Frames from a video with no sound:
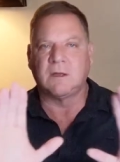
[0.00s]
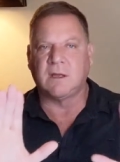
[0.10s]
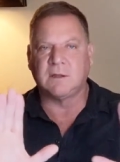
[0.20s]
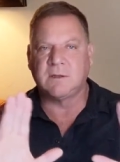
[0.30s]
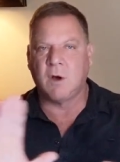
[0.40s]
Uh,
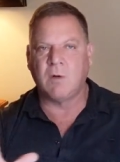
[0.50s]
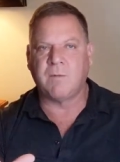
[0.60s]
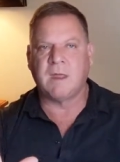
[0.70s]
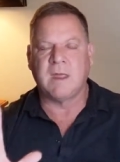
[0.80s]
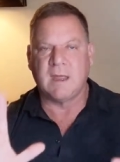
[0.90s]
don't
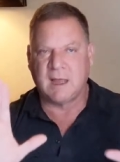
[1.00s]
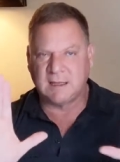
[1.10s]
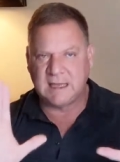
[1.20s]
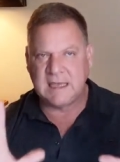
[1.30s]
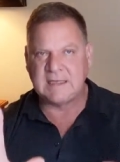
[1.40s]

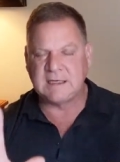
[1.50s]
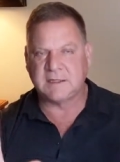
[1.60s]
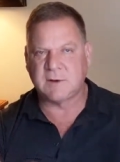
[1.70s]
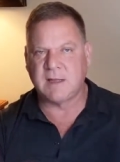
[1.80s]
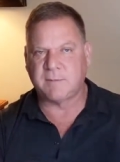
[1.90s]
on the easy
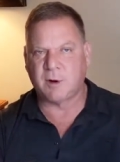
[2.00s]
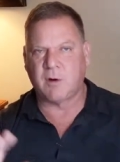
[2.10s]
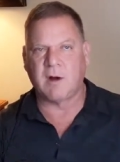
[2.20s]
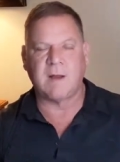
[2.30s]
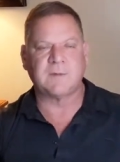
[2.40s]
strength
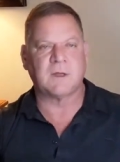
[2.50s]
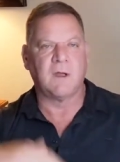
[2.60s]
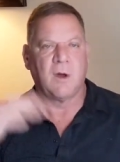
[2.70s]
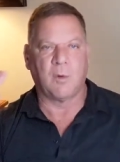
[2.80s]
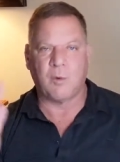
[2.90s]
programs,
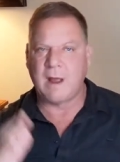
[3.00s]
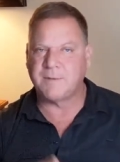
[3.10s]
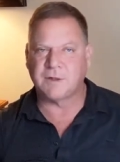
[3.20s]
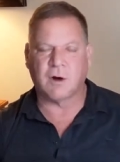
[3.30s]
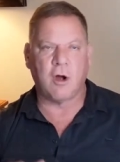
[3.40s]

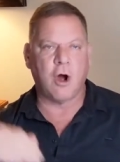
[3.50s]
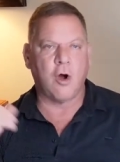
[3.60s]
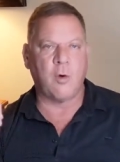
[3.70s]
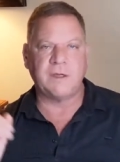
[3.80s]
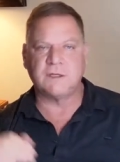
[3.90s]
reps are
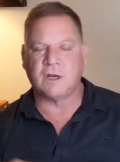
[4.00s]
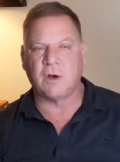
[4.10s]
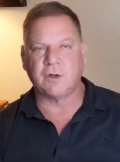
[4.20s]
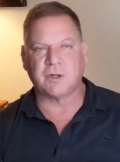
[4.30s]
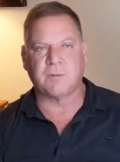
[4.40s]
always
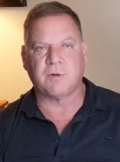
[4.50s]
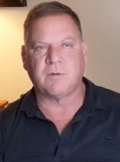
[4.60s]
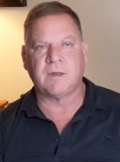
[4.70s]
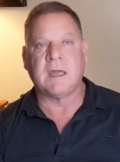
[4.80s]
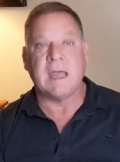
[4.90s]

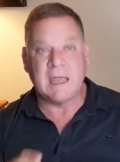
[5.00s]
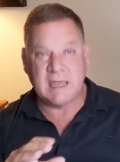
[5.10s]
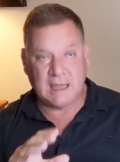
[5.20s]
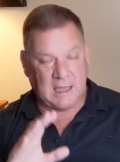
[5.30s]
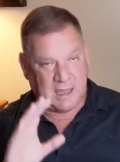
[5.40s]
negotiable
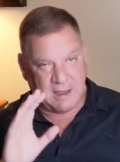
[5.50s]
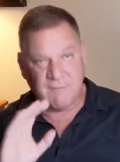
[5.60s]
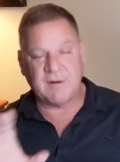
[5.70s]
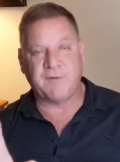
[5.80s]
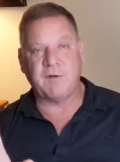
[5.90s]

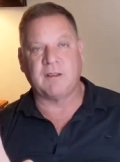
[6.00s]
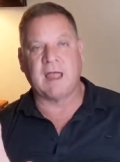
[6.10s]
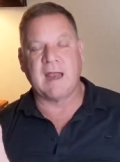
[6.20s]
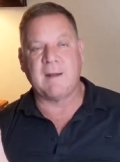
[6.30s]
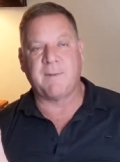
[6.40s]
even if you
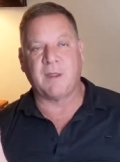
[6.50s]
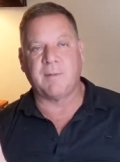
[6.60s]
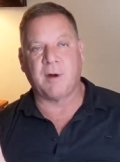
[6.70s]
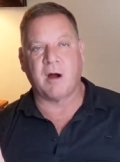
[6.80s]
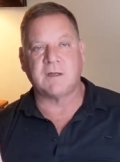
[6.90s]
line up on
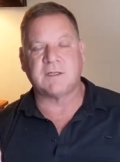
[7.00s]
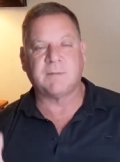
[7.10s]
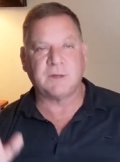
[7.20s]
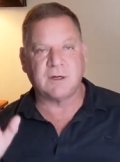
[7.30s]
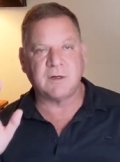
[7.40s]
the bar and say
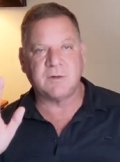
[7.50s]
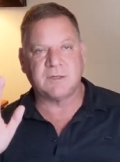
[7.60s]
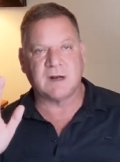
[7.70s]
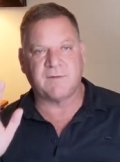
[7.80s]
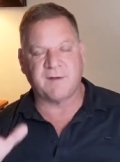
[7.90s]
I'm going to do a
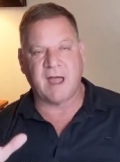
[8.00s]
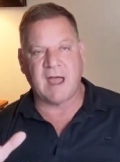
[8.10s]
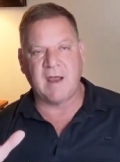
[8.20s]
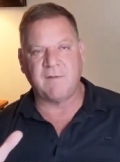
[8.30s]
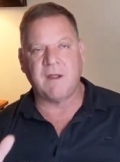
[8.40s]
set of
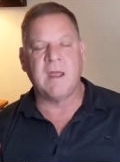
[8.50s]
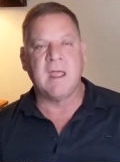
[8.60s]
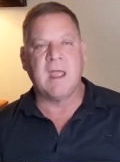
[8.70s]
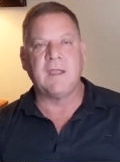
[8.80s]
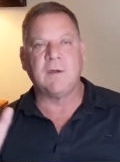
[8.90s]
five,
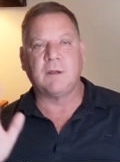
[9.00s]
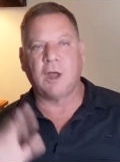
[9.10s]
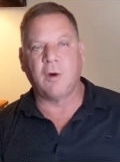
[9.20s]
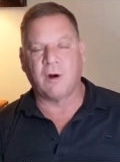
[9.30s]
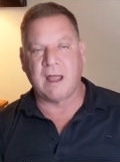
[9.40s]
and you
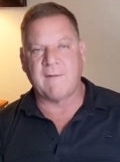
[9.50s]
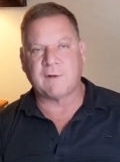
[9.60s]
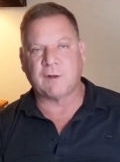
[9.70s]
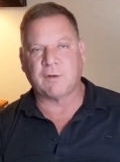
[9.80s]
lower it after